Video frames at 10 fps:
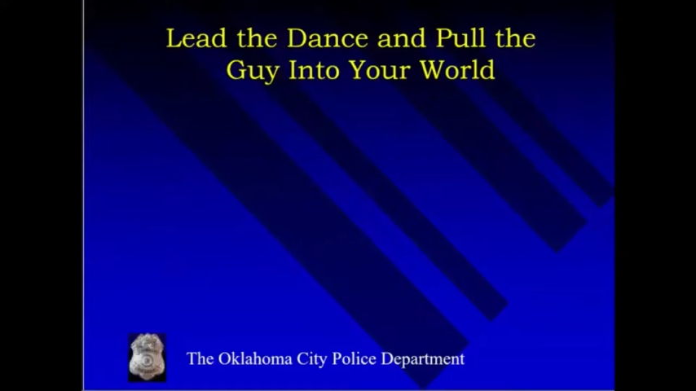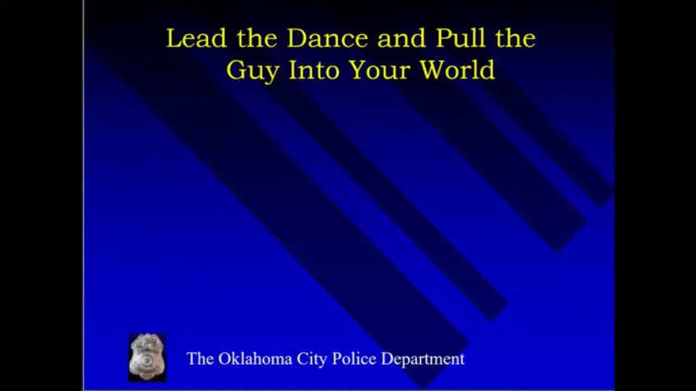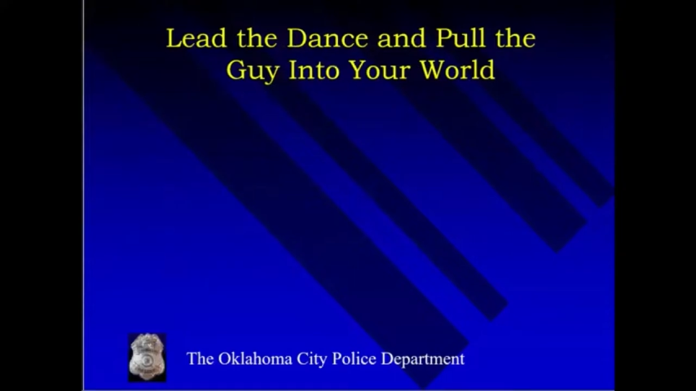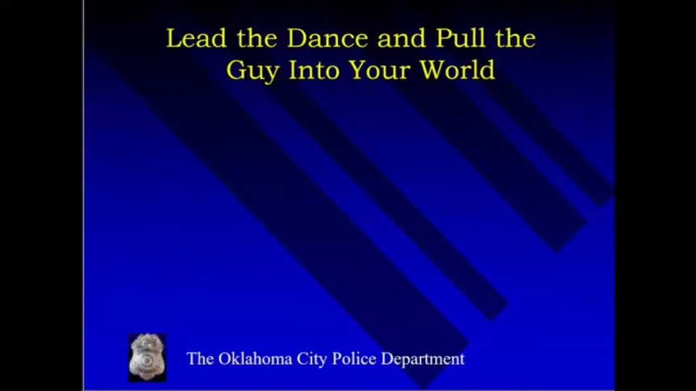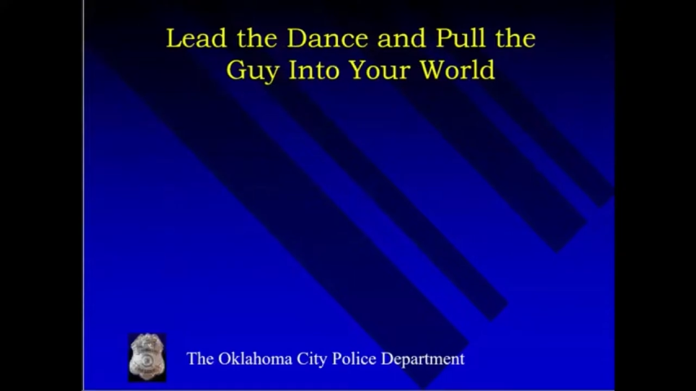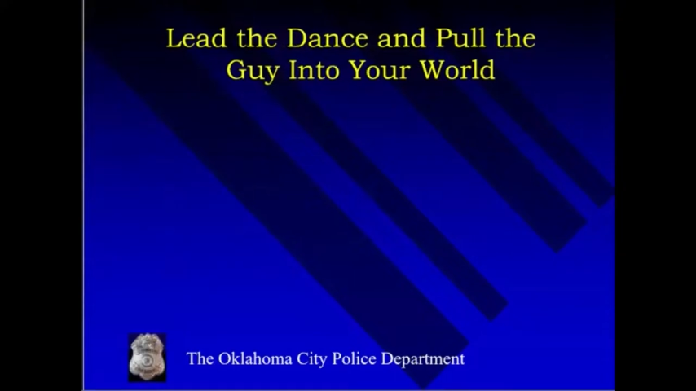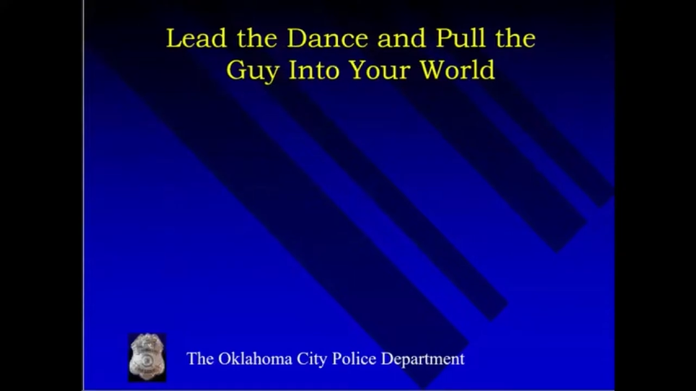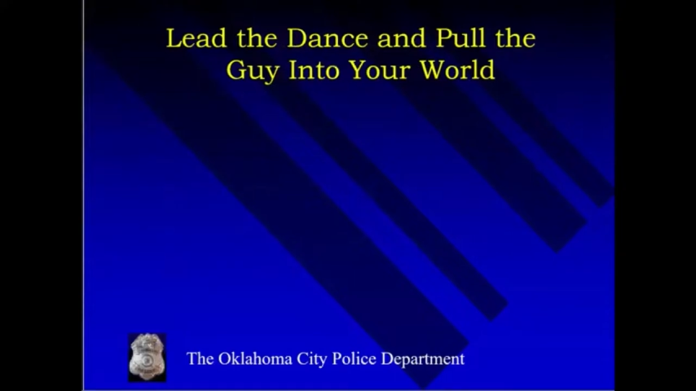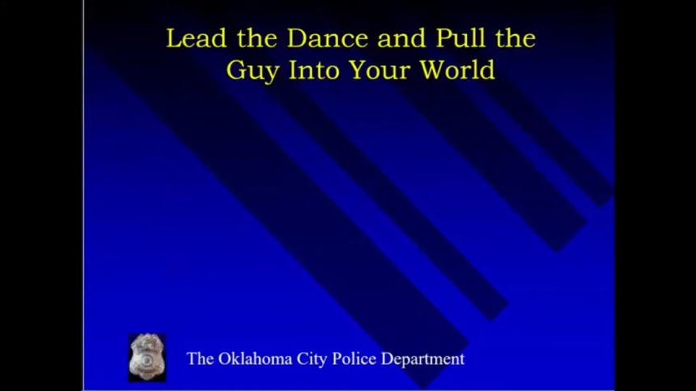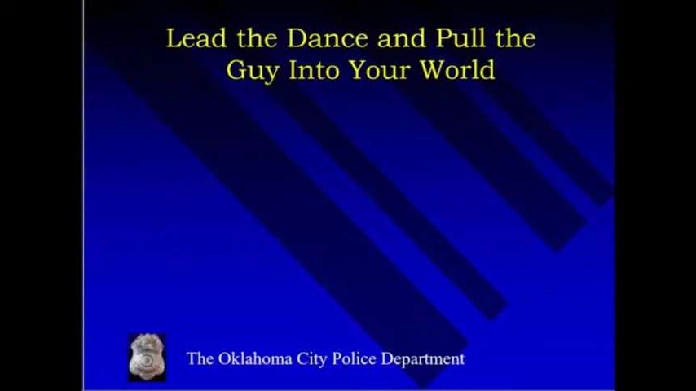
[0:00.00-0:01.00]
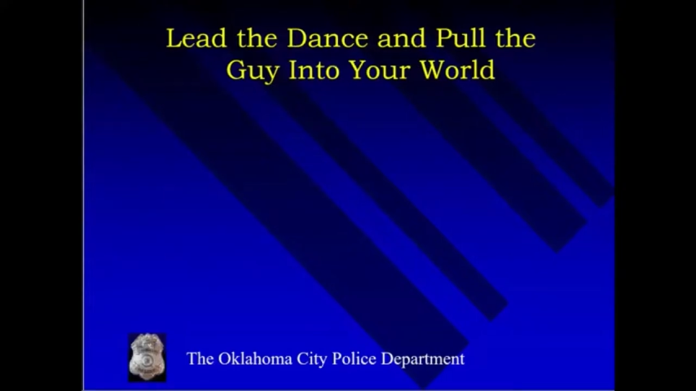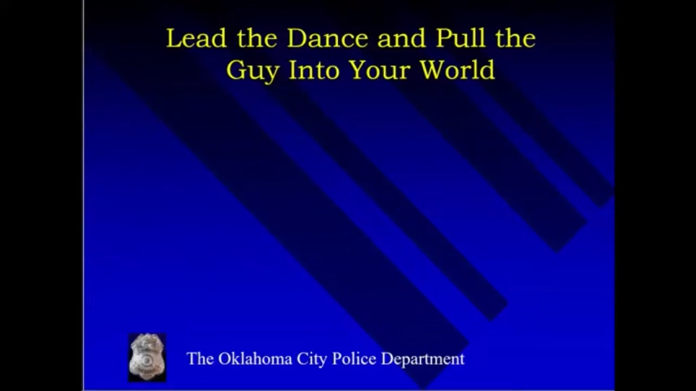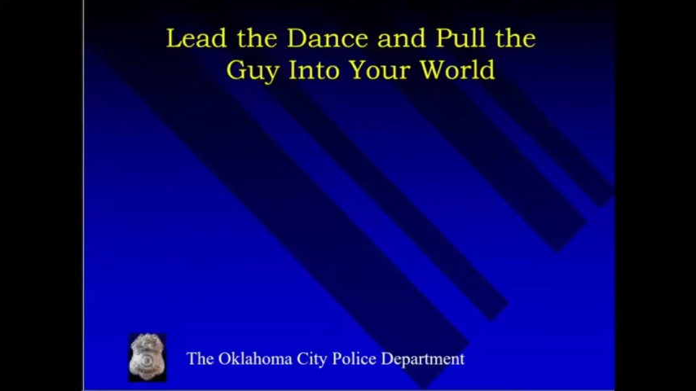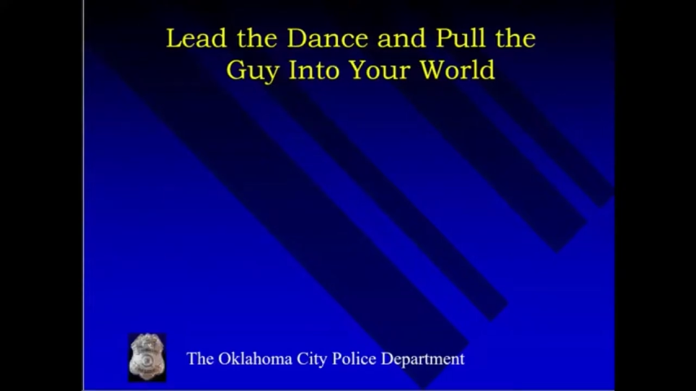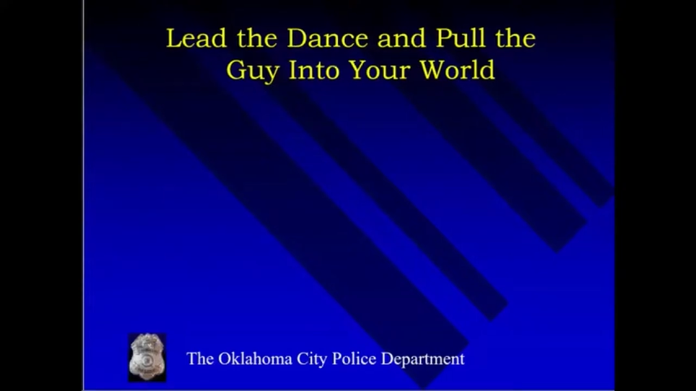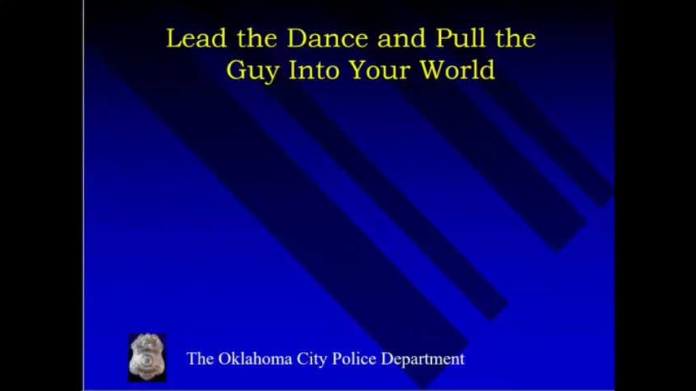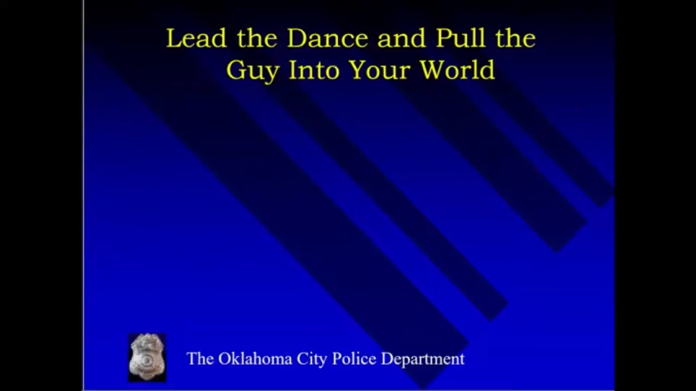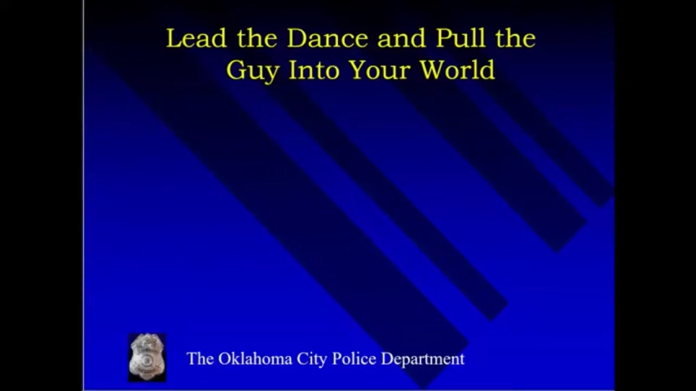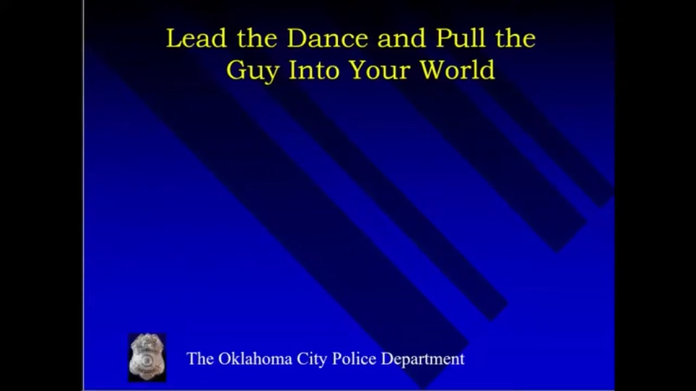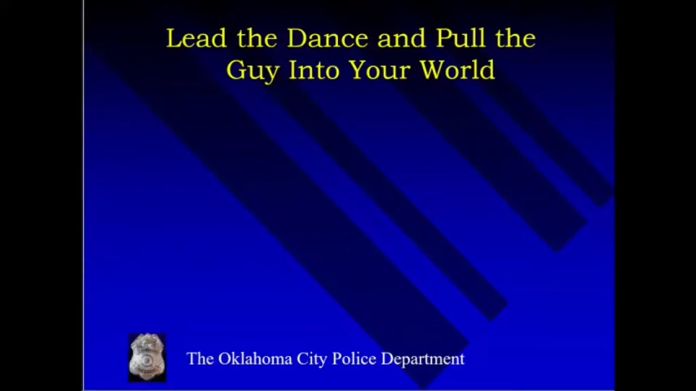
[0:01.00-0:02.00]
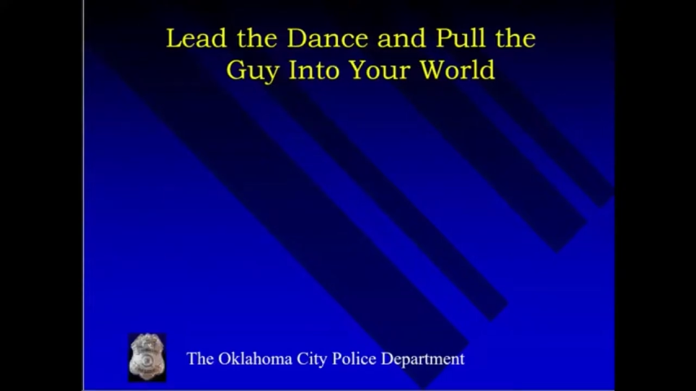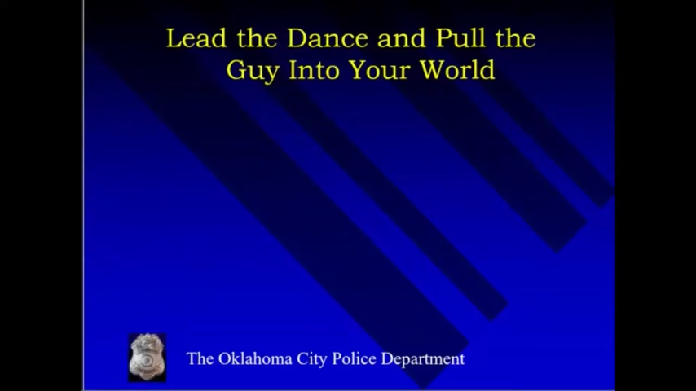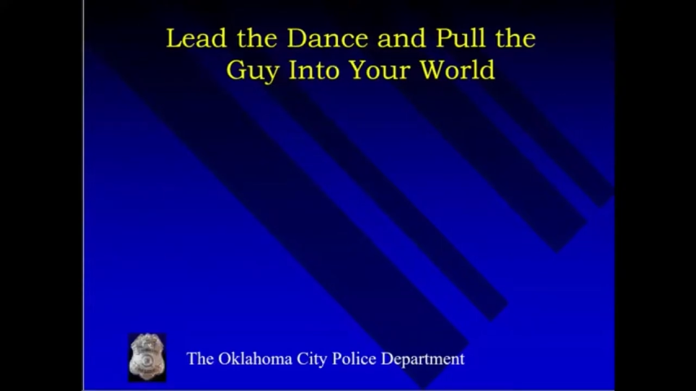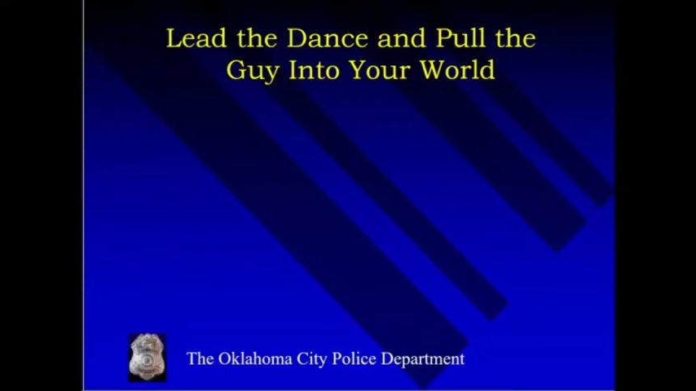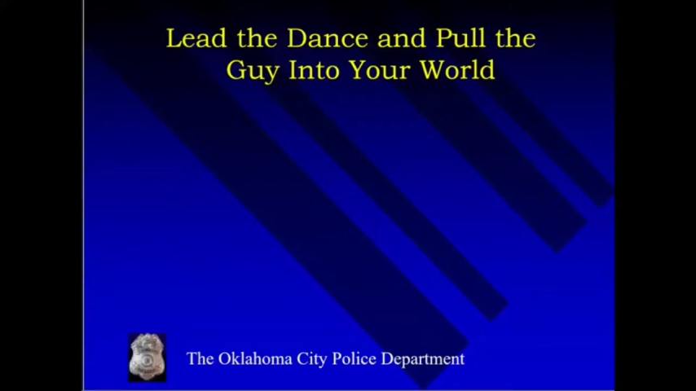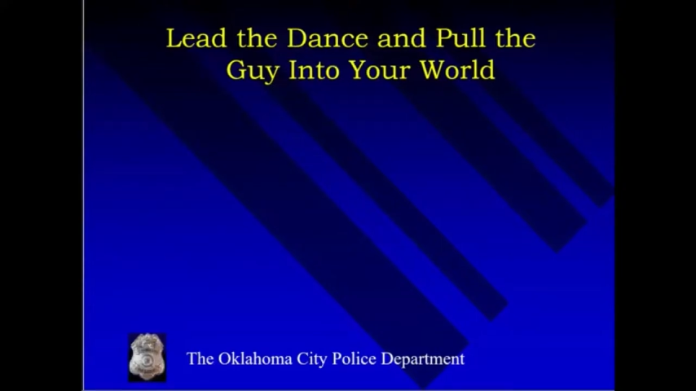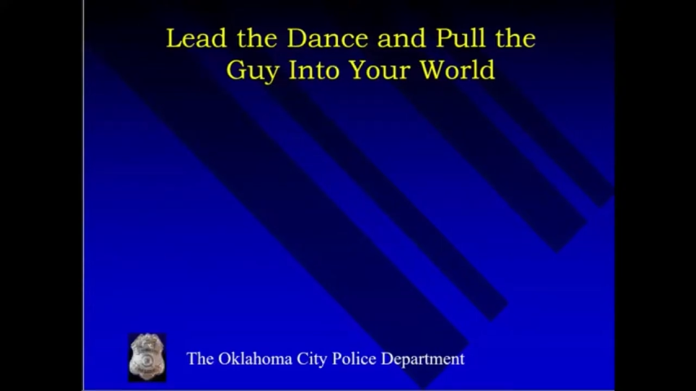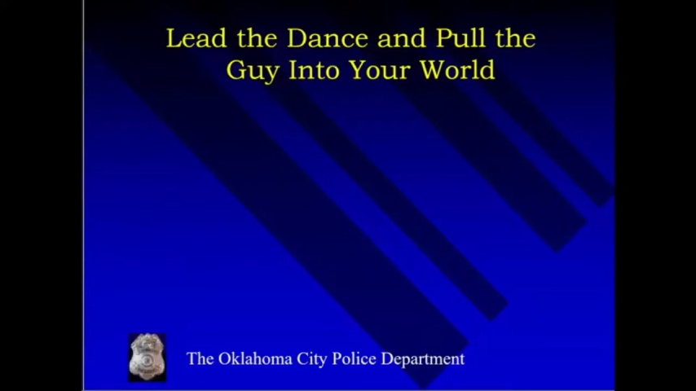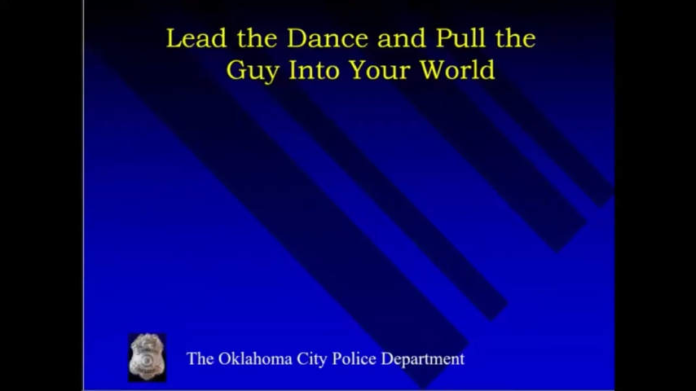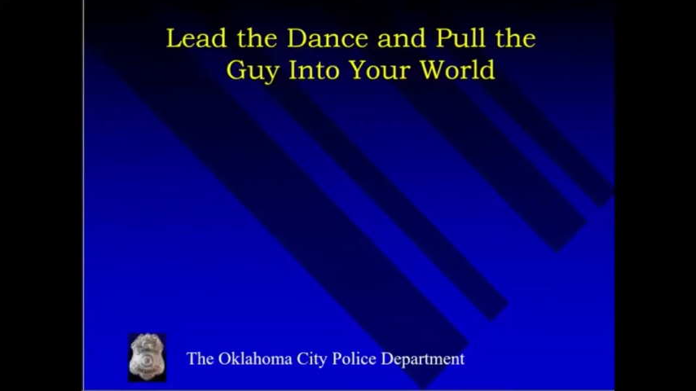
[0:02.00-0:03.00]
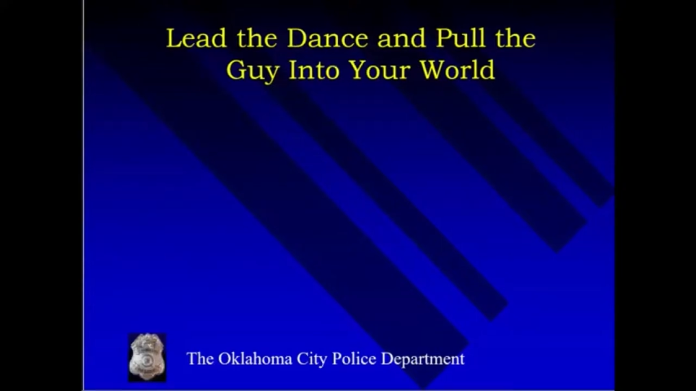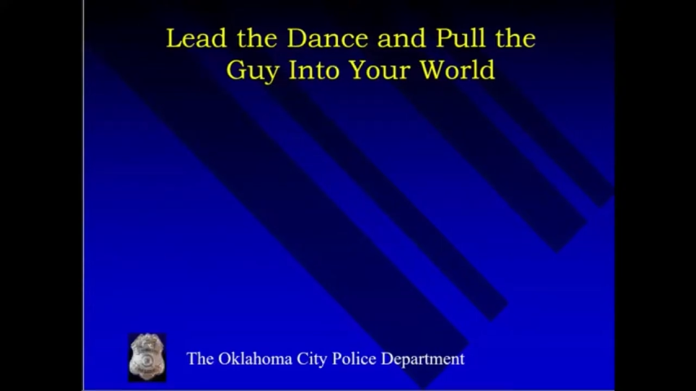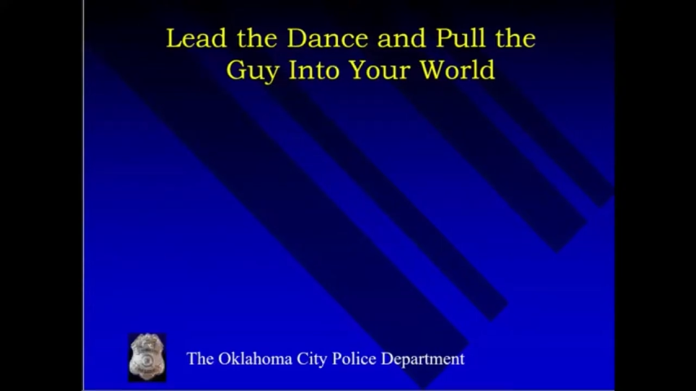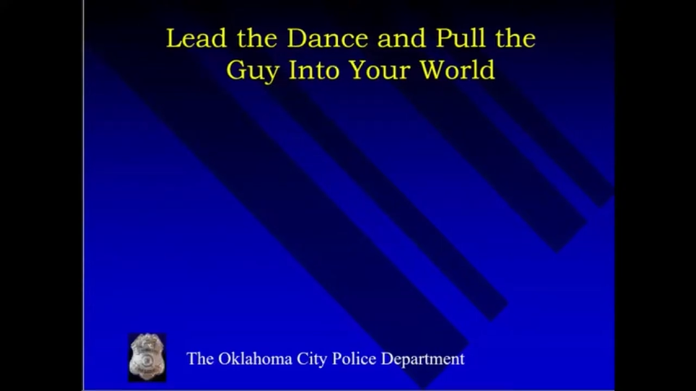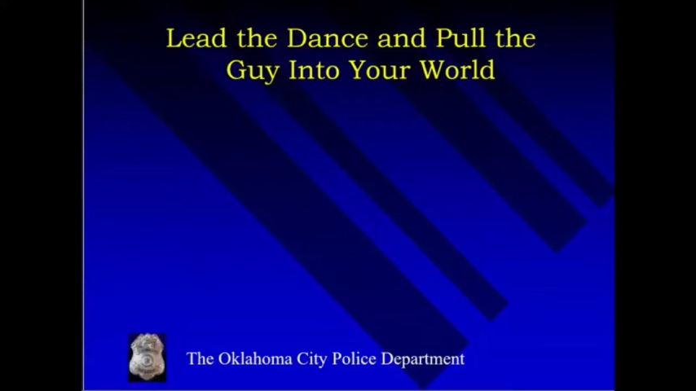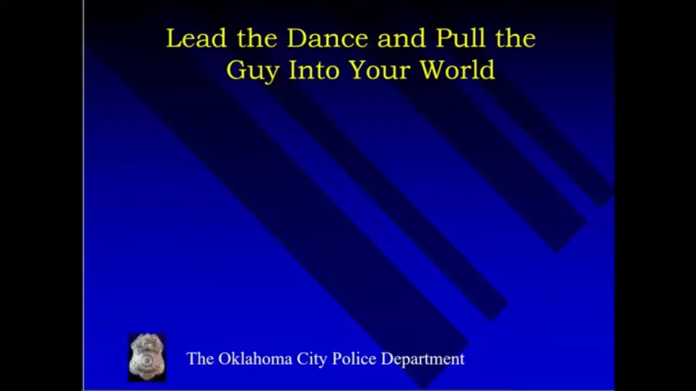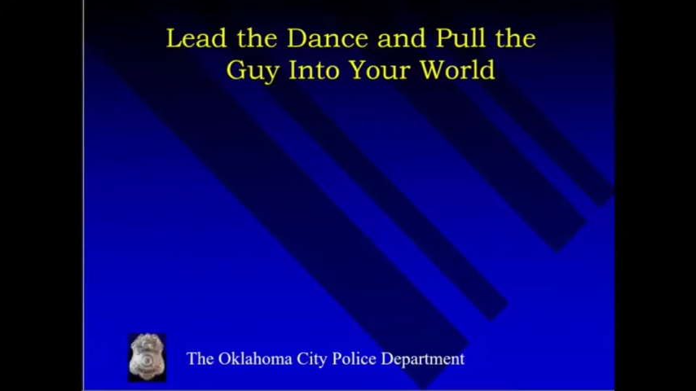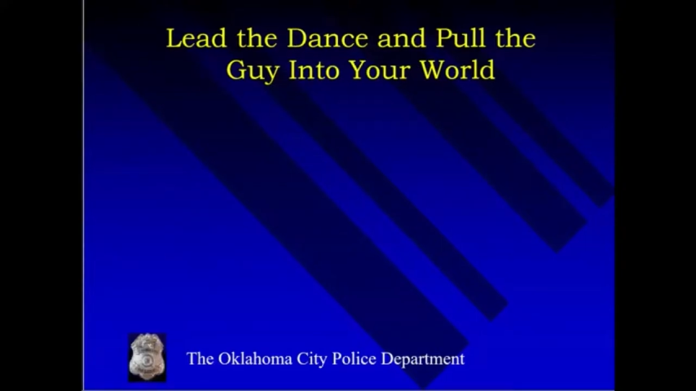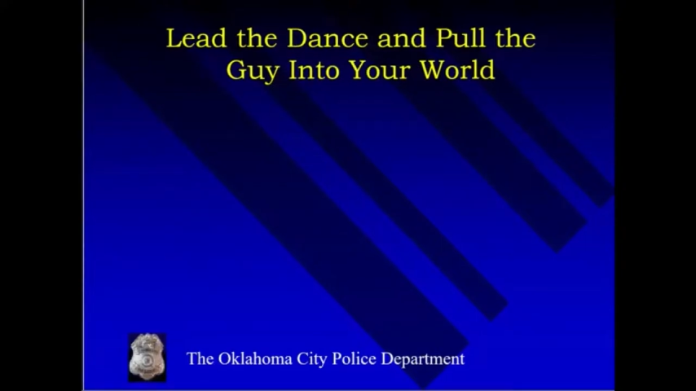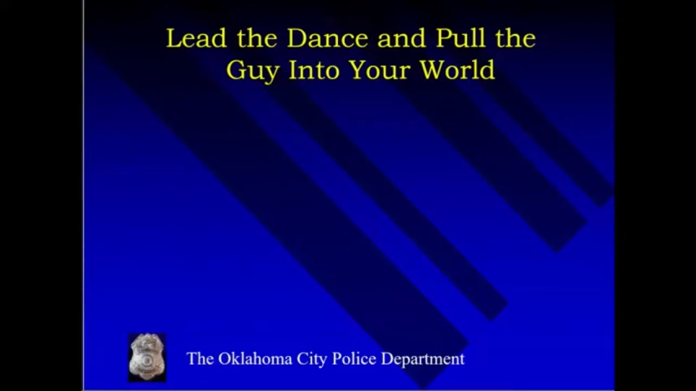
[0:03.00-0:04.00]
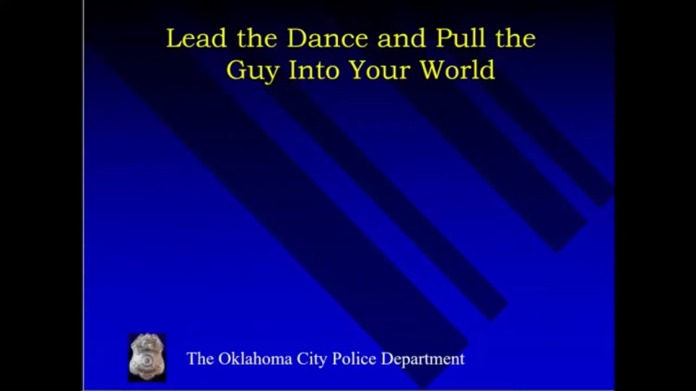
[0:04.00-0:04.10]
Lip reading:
(no speaker visible)